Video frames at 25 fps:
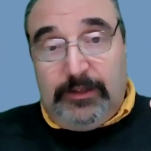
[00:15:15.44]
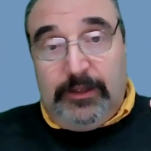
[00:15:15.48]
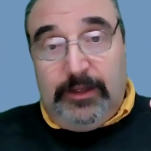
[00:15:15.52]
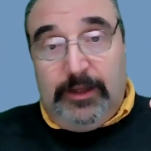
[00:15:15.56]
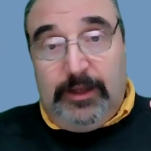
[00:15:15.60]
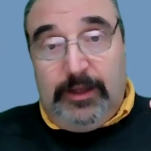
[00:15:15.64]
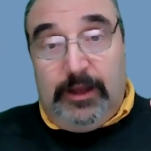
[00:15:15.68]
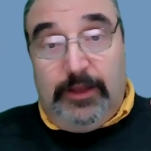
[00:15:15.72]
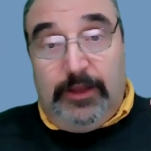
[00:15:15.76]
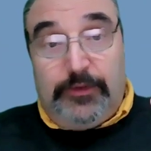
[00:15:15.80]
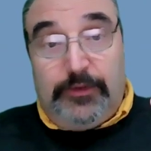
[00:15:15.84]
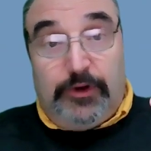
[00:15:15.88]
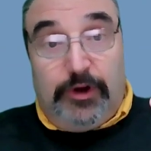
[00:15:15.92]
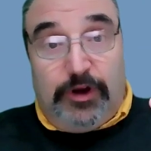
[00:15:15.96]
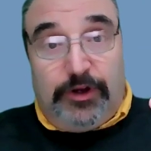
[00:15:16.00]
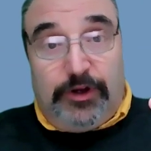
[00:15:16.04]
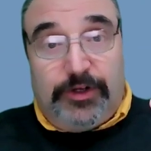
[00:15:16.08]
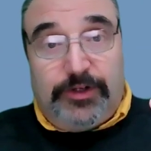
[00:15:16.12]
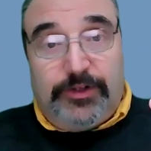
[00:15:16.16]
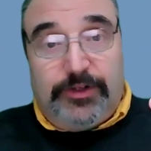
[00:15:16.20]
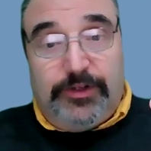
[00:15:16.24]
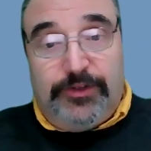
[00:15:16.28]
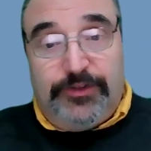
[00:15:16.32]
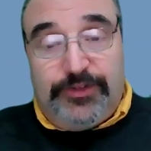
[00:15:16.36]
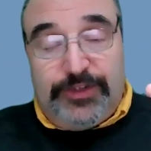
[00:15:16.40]
other
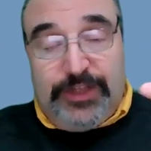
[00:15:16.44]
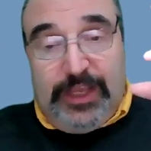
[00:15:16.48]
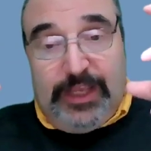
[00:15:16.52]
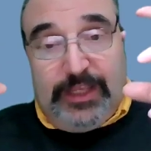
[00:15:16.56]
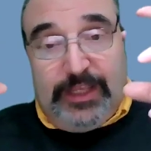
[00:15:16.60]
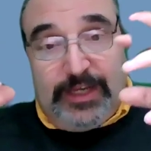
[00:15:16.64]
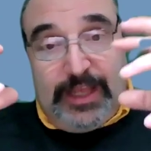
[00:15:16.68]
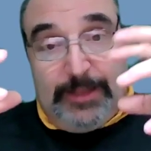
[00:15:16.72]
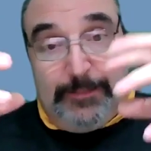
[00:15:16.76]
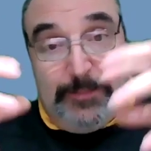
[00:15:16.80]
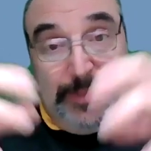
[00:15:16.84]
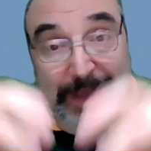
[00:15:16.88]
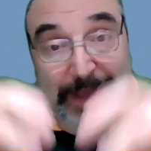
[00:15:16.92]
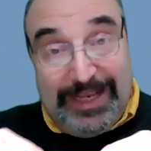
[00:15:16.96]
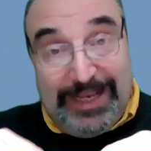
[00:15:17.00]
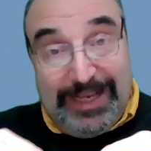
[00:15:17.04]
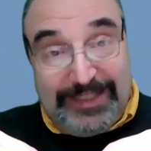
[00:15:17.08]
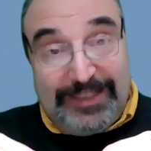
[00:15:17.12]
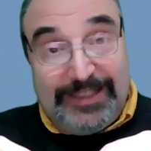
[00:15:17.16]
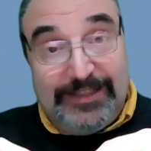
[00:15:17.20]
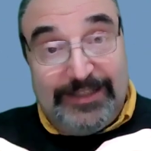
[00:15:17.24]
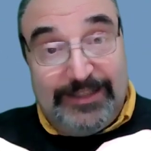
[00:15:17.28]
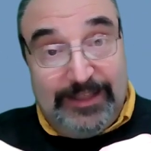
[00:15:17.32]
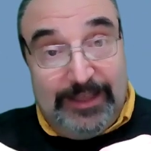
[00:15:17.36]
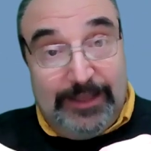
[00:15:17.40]
articles, and I
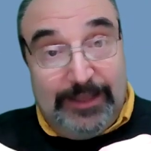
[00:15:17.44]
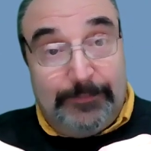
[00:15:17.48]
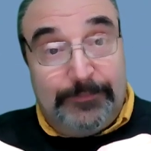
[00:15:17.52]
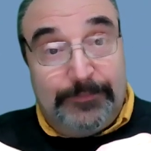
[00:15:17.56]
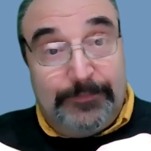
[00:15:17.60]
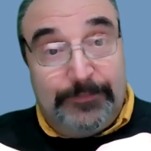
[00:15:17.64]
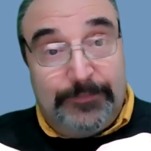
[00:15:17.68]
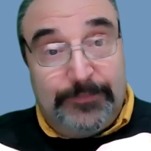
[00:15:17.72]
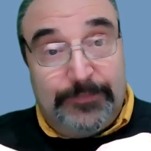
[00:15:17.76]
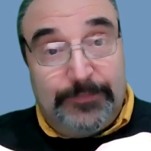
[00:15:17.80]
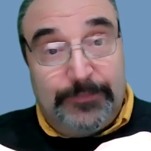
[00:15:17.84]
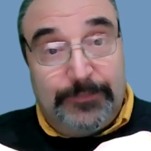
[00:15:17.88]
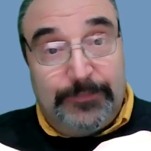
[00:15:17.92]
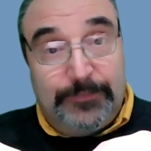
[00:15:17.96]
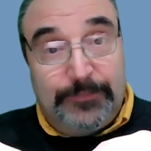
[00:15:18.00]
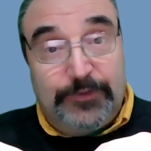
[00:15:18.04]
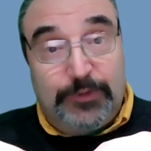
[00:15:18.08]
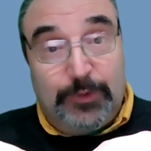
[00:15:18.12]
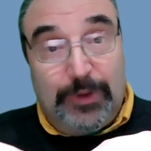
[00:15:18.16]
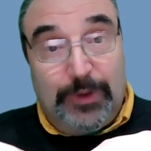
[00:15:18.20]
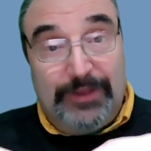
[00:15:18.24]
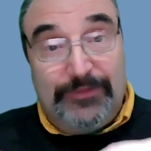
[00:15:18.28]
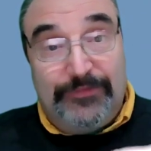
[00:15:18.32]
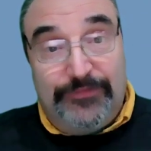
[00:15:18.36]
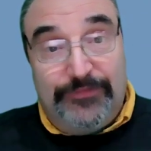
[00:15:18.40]
pasted them.
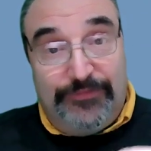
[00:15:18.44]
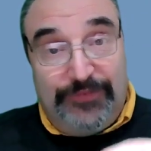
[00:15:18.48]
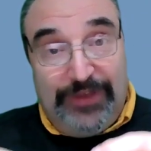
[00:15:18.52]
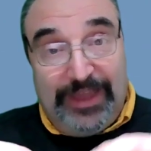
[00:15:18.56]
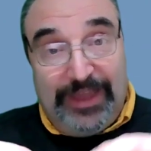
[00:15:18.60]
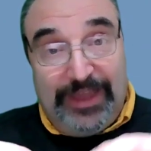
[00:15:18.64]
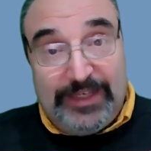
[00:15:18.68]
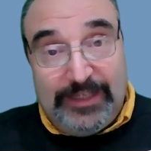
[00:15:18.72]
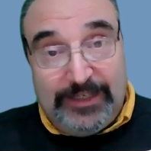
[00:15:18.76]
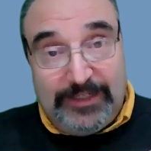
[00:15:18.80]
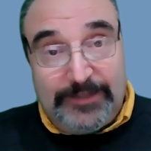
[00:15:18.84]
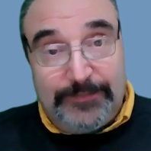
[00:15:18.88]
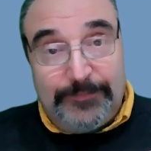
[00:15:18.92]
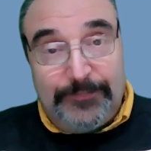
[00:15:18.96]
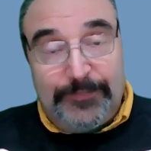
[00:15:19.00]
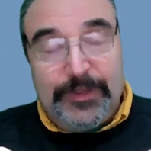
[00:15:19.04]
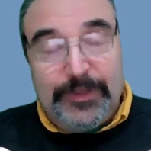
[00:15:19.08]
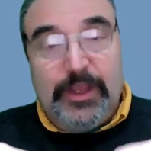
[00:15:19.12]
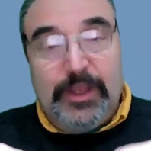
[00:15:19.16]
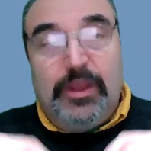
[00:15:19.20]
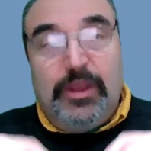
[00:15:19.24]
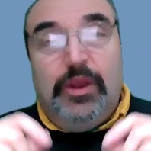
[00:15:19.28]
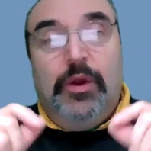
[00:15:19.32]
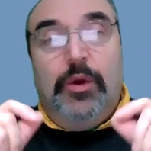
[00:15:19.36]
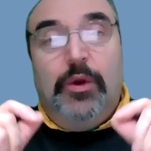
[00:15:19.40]
So I fed it.
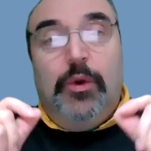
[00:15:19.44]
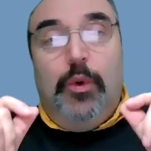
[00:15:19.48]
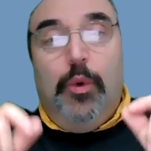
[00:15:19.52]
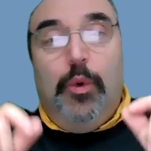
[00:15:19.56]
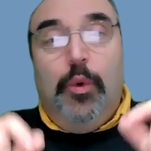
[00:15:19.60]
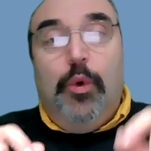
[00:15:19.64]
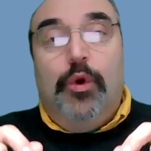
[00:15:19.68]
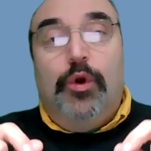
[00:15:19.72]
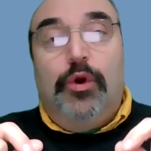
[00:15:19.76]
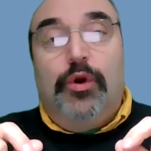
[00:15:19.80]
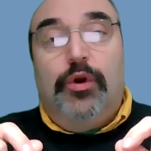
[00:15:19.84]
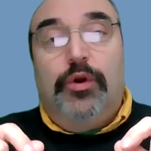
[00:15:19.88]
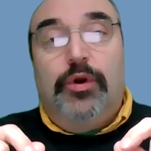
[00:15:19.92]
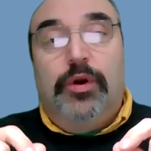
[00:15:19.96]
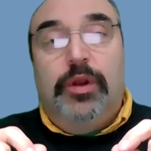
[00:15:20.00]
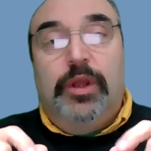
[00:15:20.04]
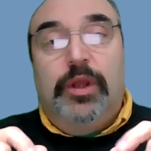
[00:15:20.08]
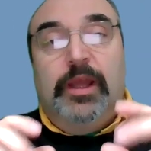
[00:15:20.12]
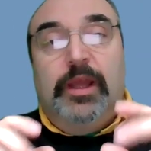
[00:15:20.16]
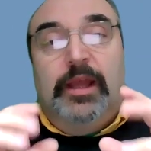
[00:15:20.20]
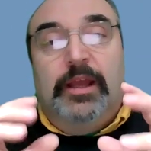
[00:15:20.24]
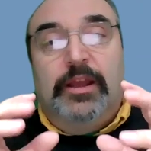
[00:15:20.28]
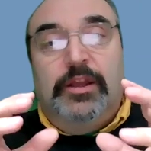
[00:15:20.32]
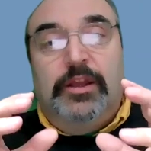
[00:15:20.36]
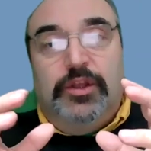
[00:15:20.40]
Or
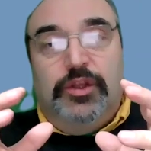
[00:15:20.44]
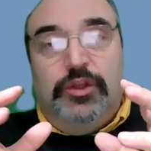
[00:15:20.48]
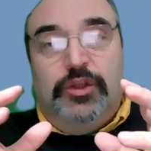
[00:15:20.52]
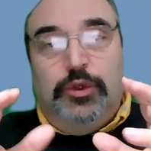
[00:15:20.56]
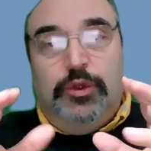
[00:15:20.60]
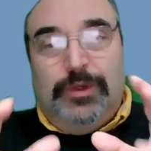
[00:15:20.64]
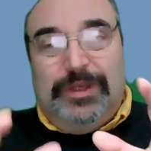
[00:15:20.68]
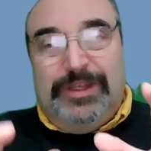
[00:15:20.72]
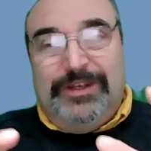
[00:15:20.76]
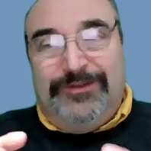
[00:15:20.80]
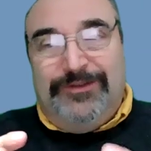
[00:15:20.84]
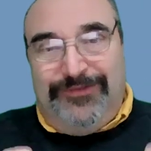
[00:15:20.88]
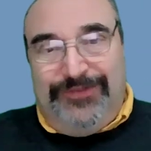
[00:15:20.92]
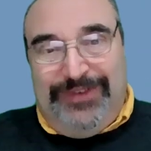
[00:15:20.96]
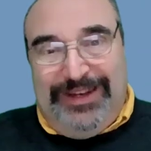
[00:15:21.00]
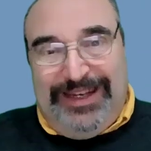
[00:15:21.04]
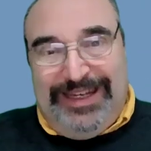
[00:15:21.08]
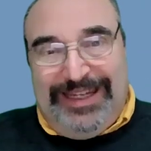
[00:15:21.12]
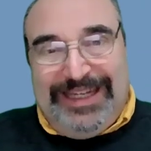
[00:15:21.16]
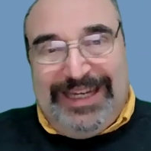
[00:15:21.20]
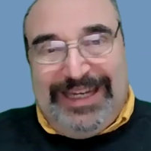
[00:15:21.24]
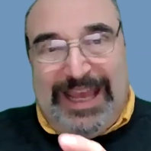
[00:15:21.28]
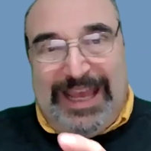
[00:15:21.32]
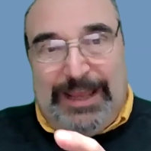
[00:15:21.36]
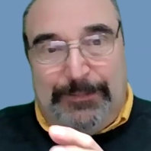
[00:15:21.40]
you can
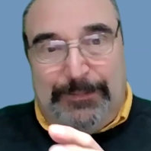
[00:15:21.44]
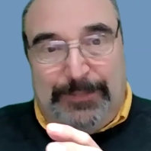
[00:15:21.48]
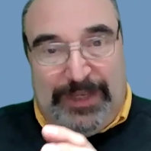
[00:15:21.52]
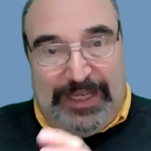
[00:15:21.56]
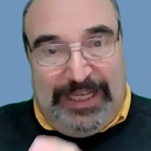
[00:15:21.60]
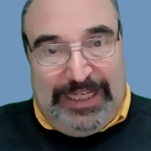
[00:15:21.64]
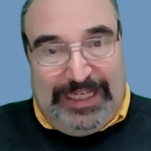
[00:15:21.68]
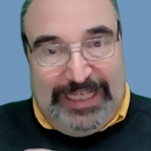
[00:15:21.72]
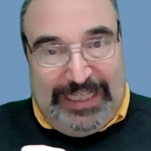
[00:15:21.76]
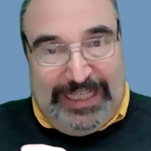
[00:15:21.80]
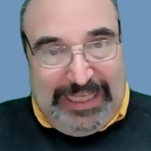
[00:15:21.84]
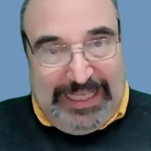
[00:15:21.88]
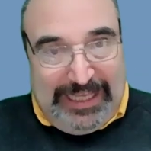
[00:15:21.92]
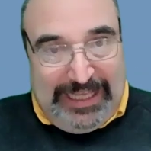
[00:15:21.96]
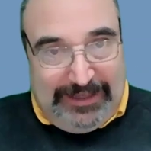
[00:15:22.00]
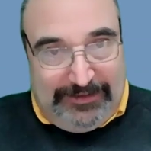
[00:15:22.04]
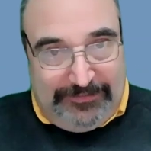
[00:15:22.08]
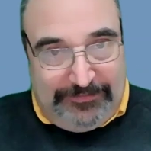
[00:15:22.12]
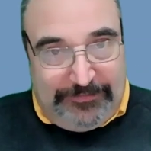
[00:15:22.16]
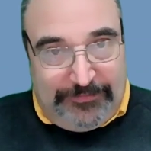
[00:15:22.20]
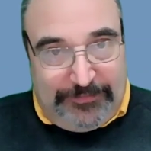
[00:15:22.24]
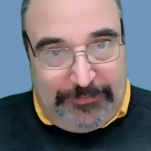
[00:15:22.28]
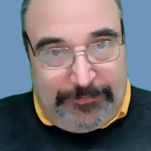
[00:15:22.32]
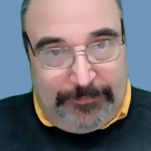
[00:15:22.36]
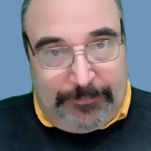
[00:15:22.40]
feed it a PDF,
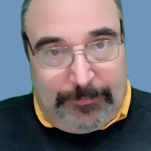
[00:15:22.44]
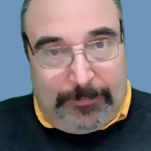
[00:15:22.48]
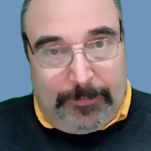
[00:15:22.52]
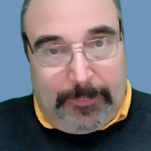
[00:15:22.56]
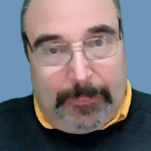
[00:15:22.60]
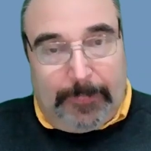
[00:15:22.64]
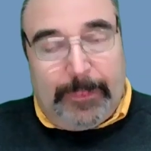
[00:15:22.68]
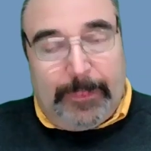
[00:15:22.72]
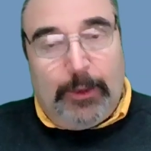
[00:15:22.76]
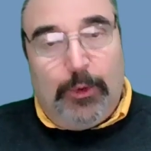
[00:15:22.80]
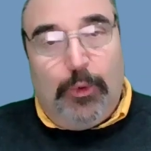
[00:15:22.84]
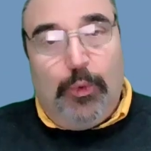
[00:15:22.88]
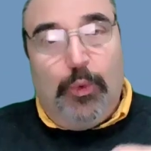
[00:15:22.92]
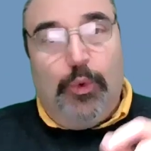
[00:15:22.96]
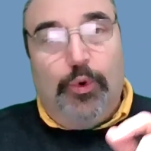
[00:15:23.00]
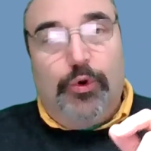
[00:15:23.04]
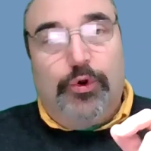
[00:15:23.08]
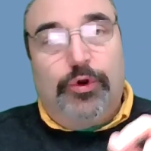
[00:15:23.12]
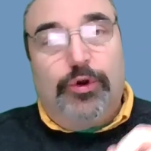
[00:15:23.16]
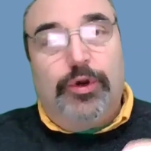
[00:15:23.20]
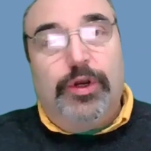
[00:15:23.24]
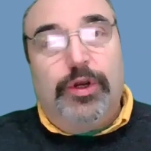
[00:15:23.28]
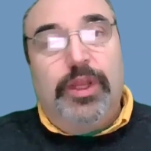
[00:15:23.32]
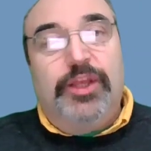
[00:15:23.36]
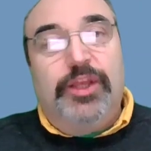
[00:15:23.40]

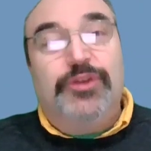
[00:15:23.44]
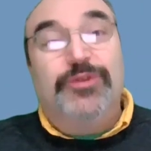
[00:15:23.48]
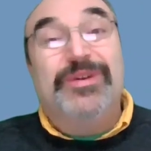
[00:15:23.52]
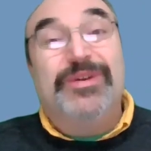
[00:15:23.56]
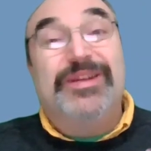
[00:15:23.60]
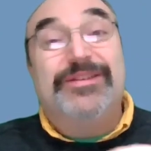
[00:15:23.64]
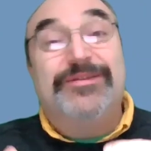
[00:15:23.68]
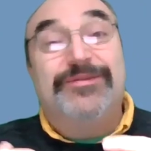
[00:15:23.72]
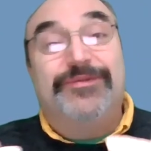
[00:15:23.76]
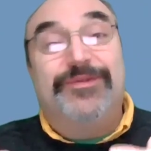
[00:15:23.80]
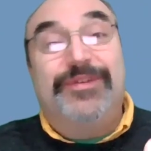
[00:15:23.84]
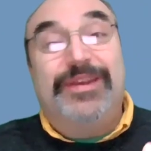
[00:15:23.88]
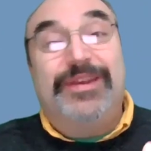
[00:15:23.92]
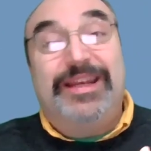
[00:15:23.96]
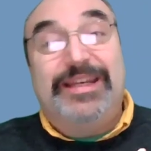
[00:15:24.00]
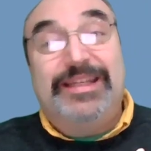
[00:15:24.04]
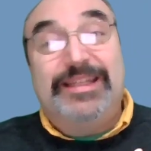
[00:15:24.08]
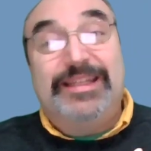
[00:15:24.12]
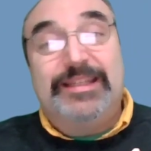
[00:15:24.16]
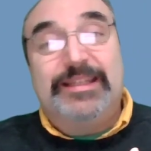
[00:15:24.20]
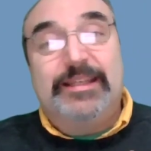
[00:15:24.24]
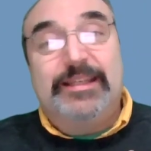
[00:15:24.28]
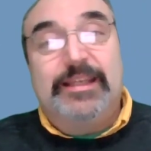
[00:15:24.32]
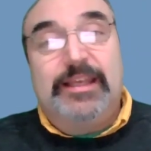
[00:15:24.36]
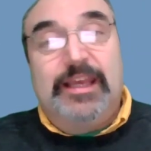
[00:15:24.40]
or you can feed
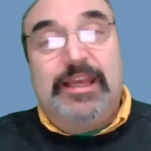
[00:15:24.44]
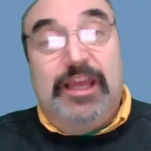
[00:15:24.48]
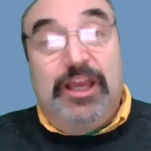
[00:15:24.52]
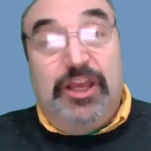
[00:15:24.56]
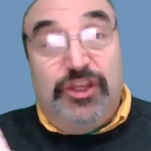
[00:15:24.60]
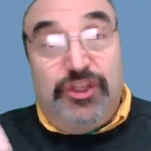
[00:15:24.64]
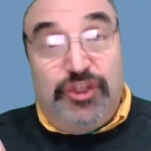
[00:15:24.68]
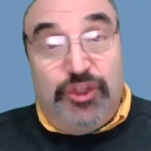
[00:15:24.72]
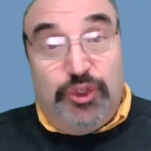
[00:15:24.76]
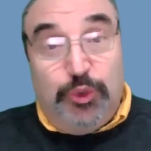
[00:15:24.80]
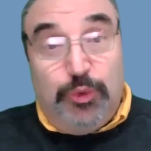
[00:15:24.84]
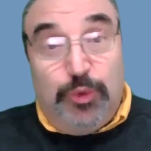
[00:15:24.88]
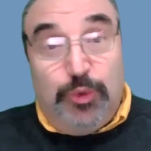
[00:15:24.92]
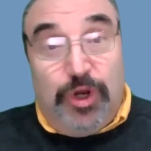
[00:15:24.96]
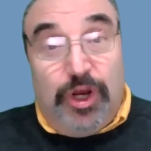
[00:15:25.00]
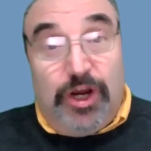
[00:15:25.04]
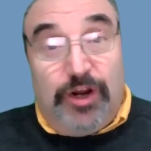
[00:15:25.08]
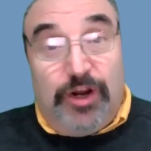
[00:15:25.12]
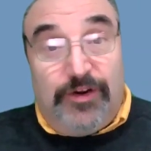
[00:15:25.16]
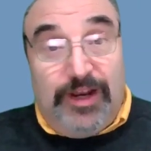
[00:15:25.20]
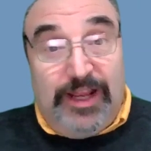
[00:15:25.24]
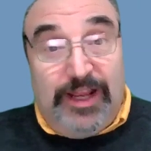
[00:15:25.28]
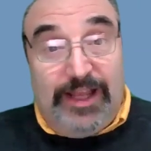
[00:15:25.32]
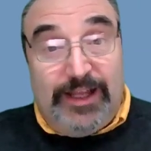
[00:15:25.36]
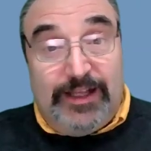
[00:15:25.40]
it a
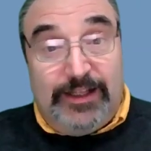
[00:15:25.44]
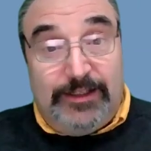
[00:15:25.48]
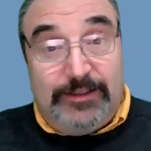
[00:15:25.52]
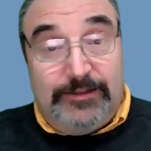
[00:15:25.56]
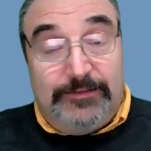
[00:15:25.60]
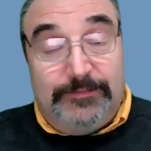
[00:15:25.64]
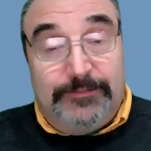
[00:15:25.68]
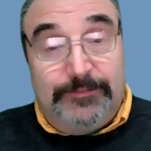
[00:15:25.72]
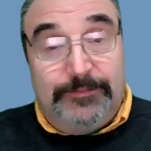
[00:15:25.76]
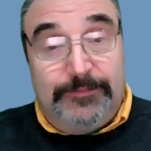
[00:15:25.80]
URL.